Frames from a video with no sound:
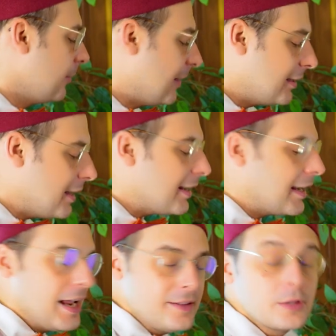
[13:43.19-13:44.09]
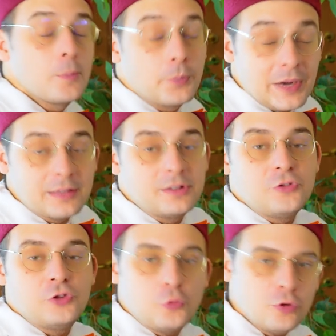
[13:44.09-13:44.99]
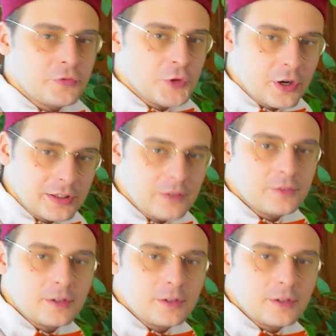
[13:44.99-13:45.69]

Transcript: But in any case, practice the rule of the octaves